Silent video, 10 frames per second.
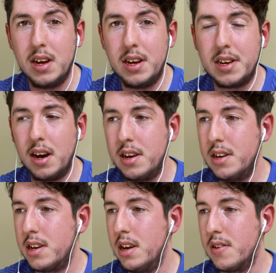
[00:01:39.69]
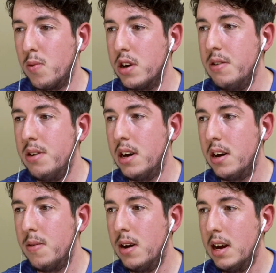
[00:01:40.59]
desired in terms of what you
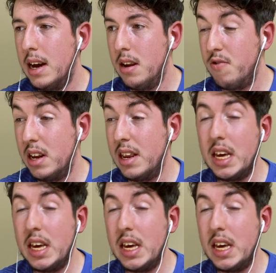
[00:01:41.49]
know, and it really